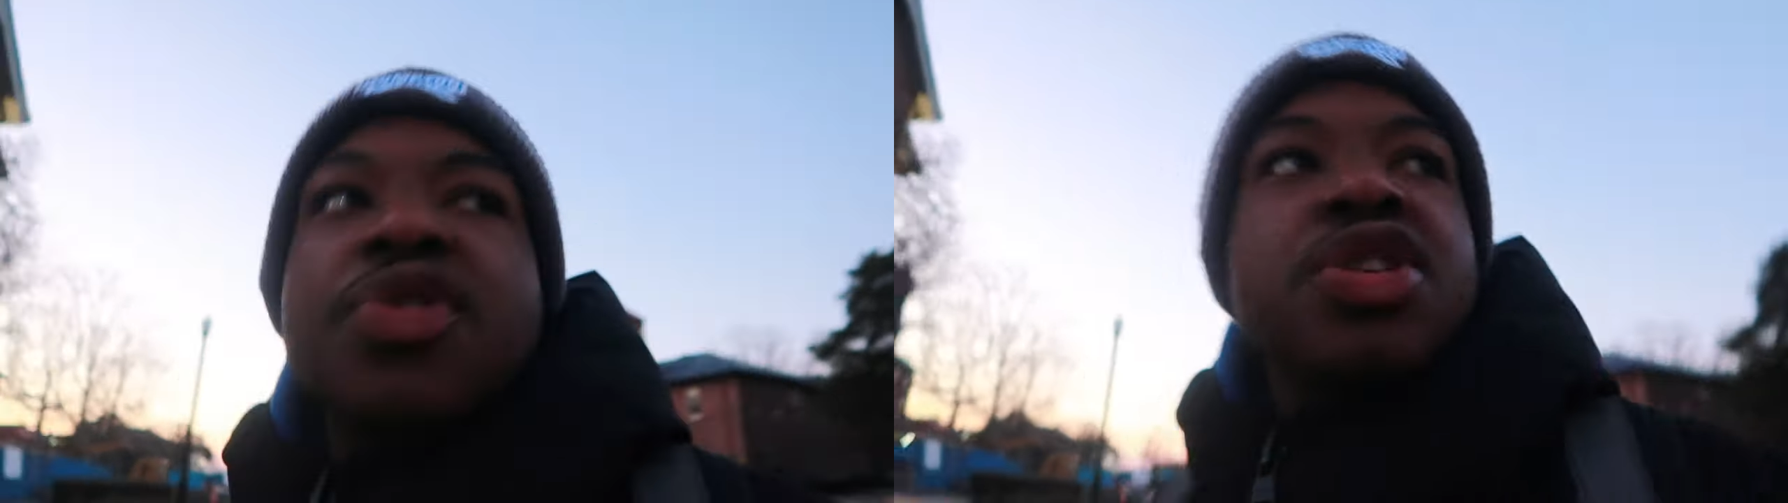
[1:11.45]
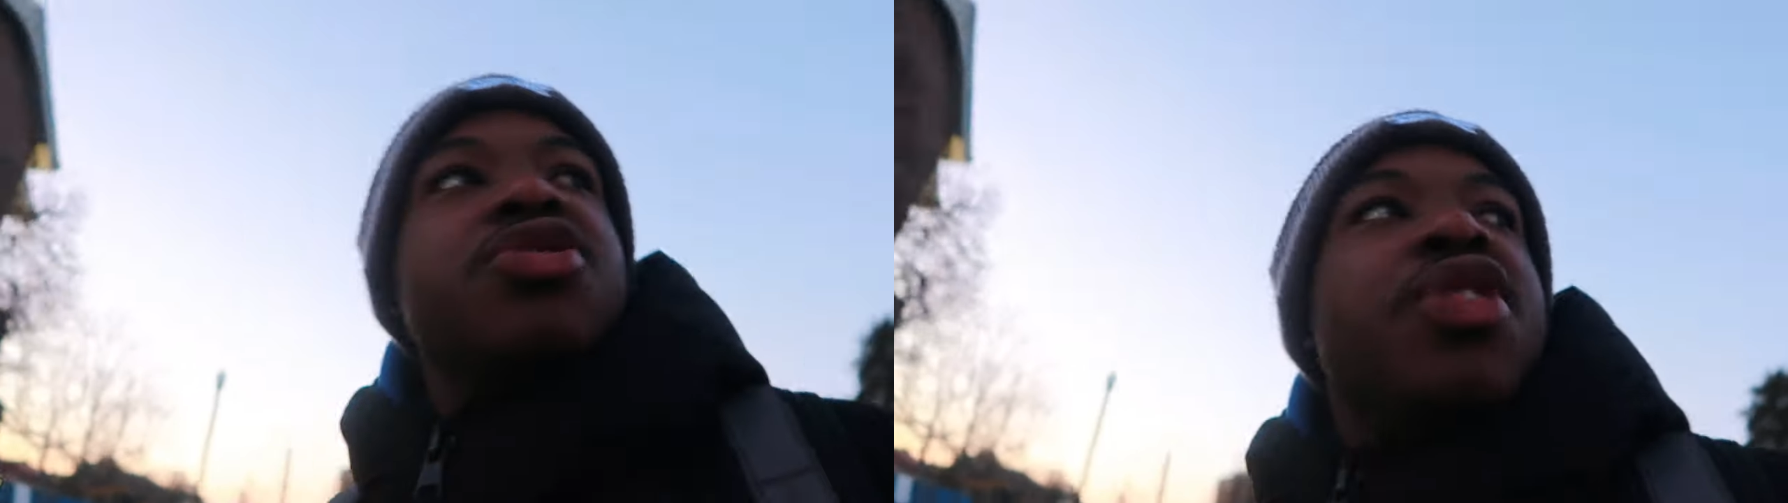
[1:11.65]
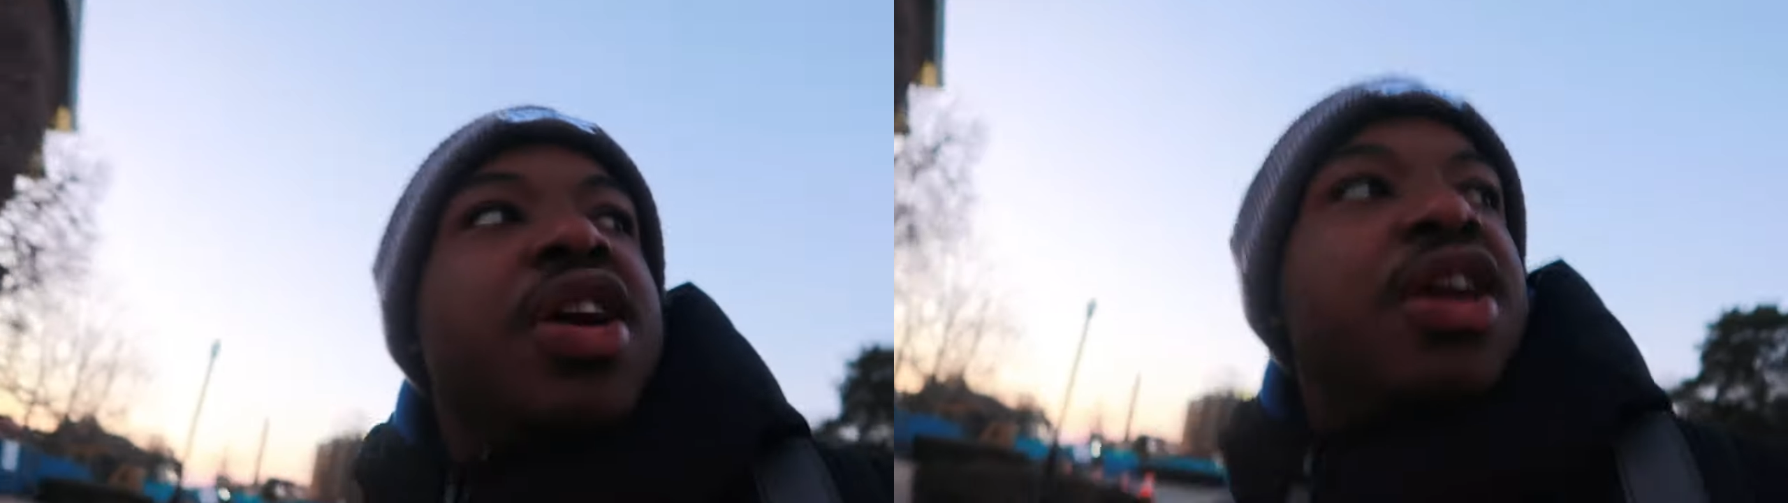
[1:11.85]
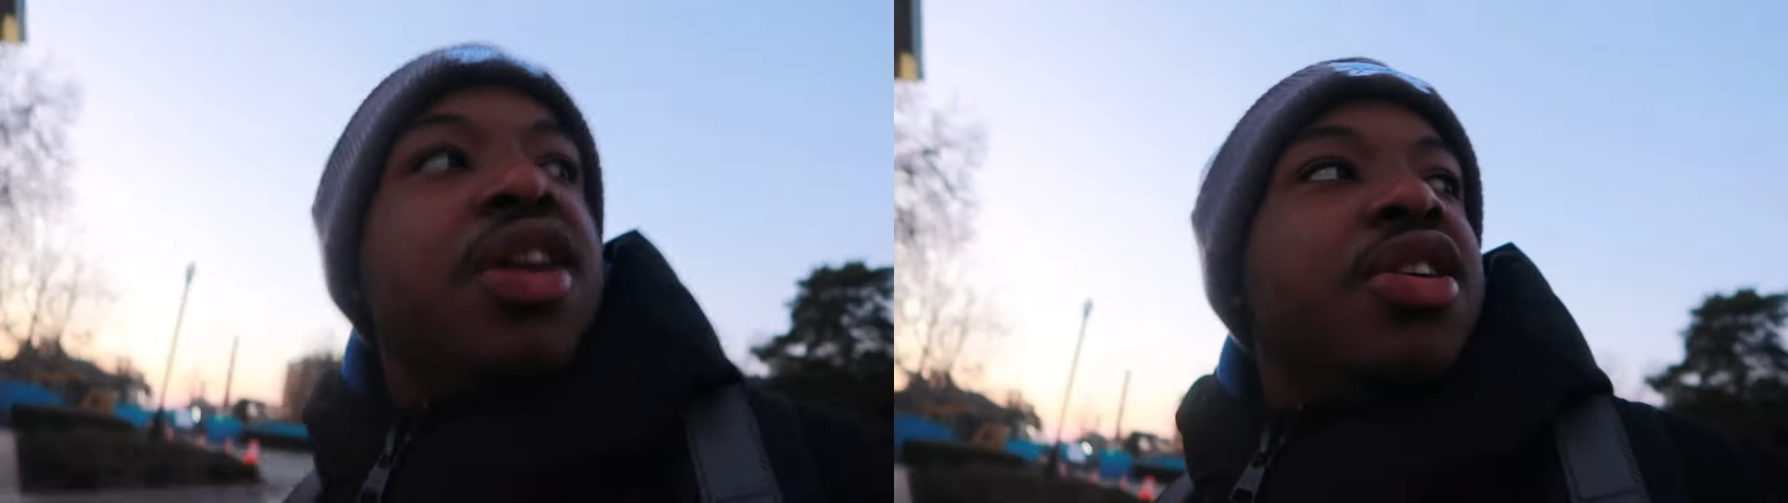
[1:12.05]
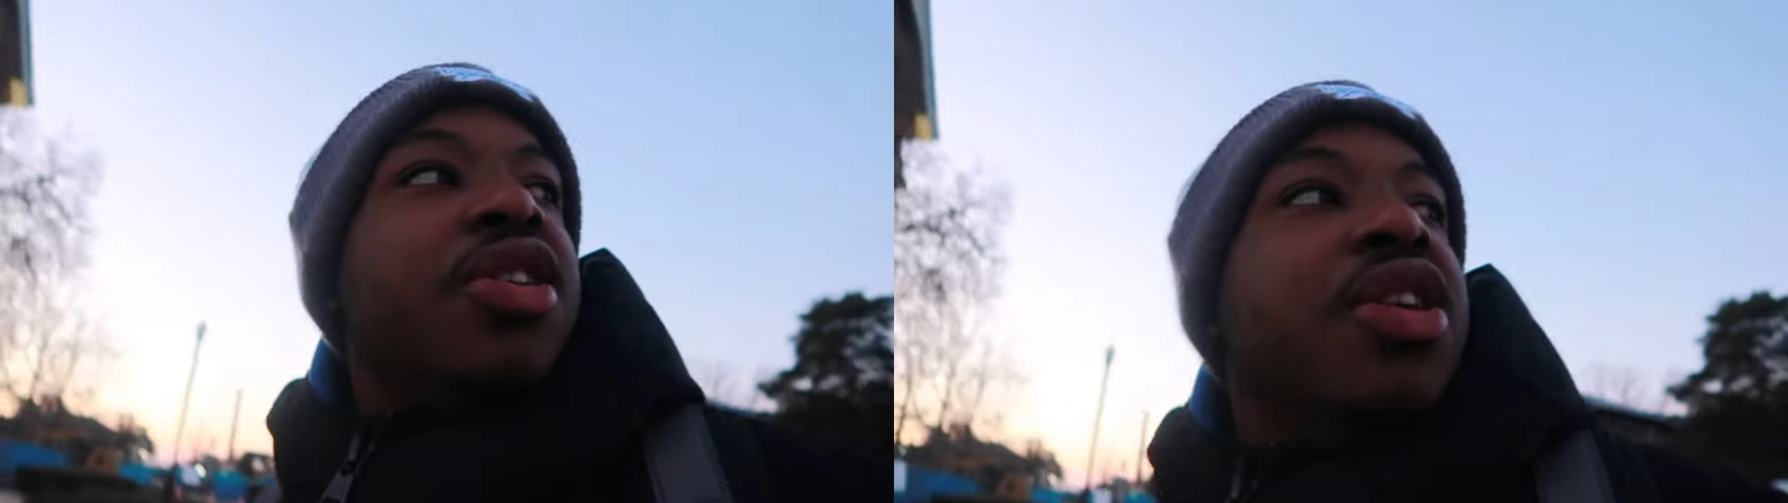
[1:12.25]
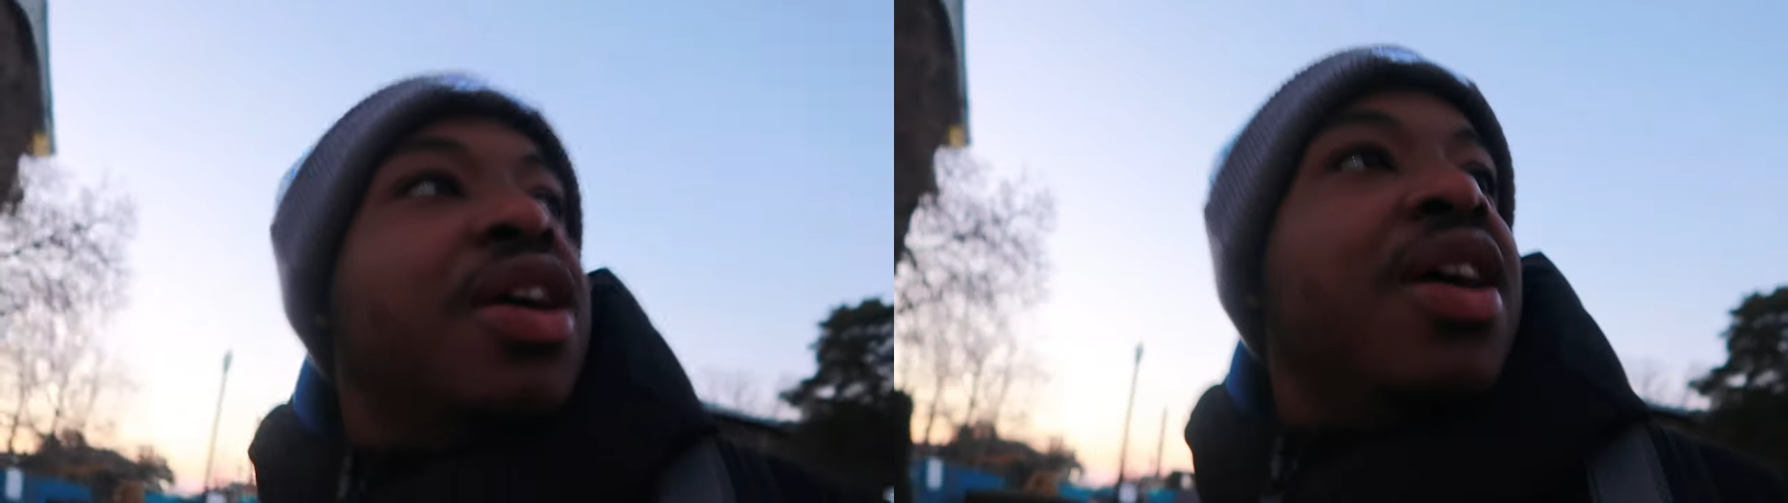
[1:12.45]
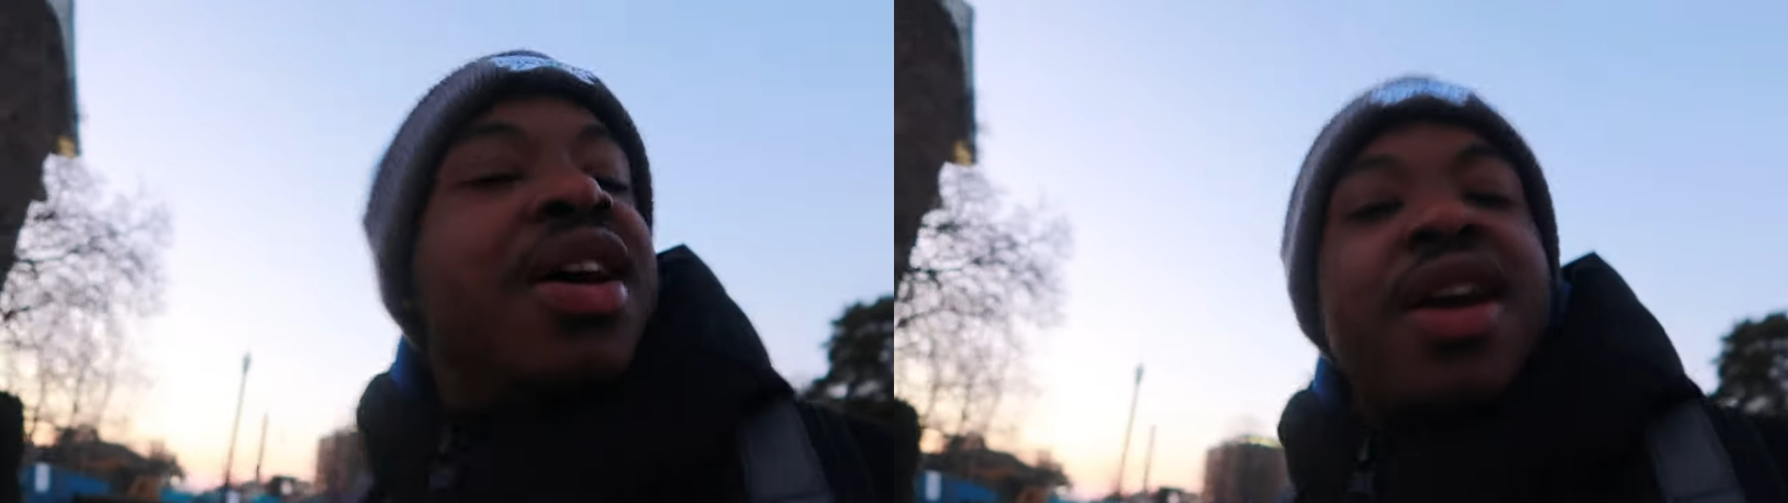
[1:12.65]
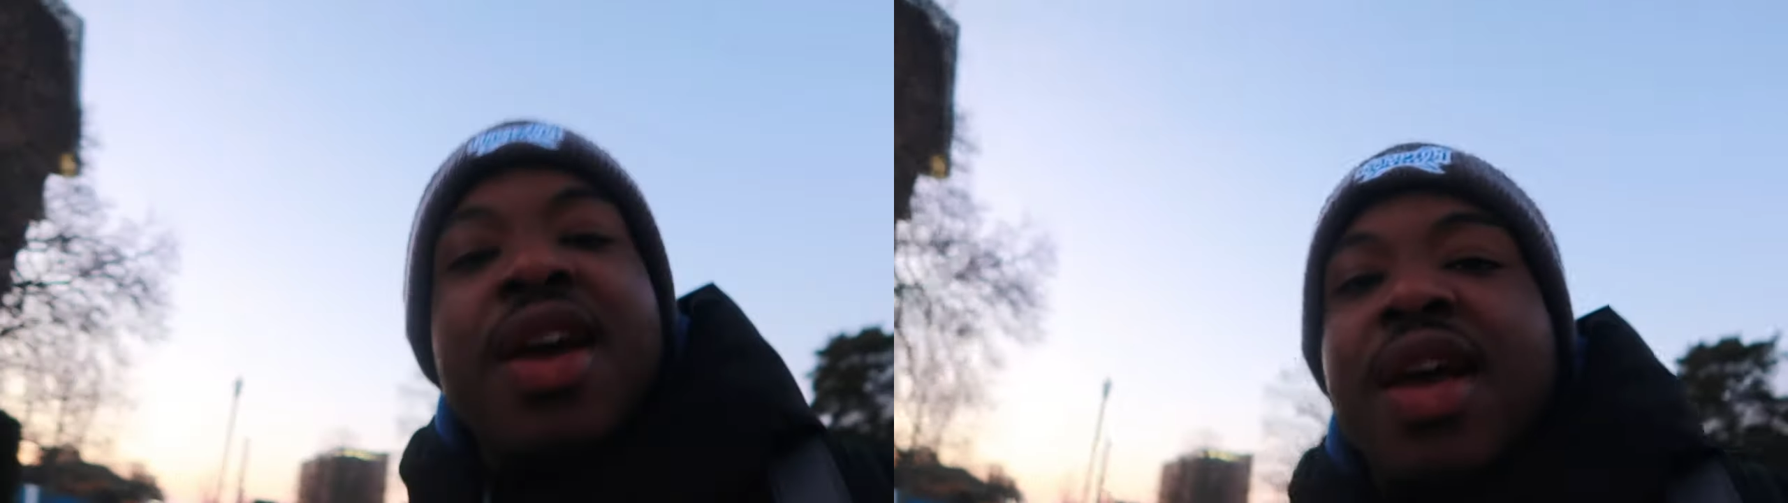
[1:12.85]
freezing right
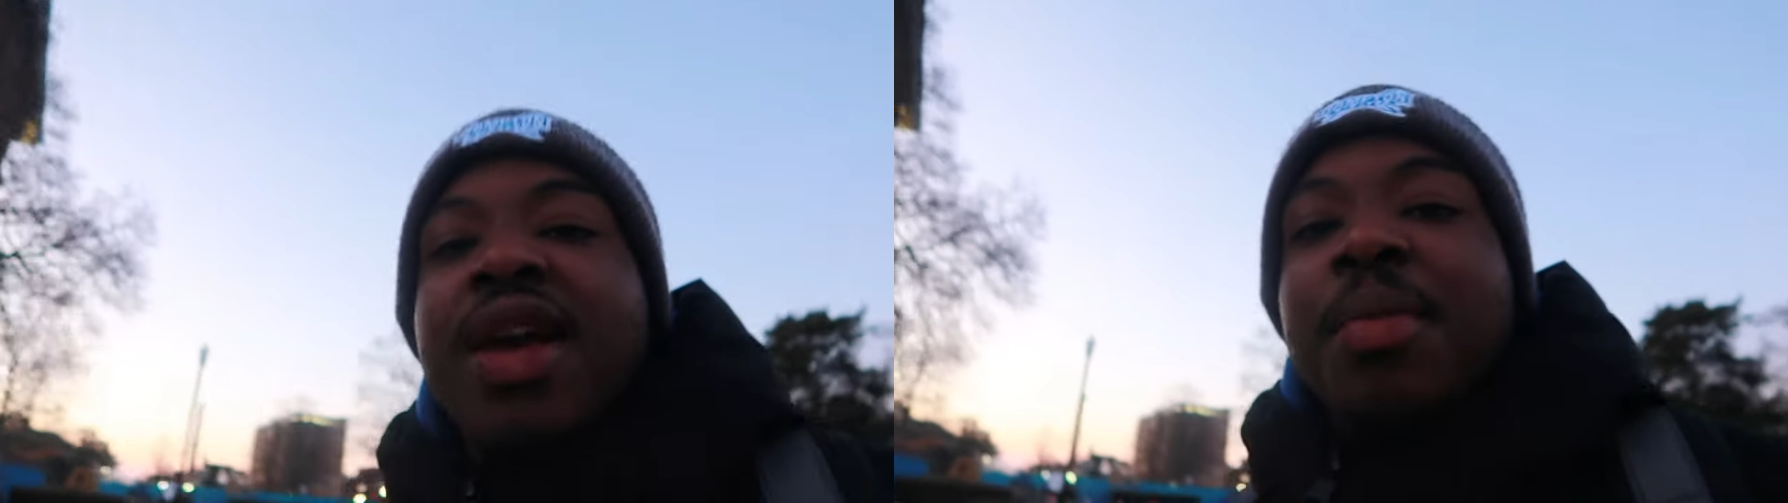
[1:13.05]
now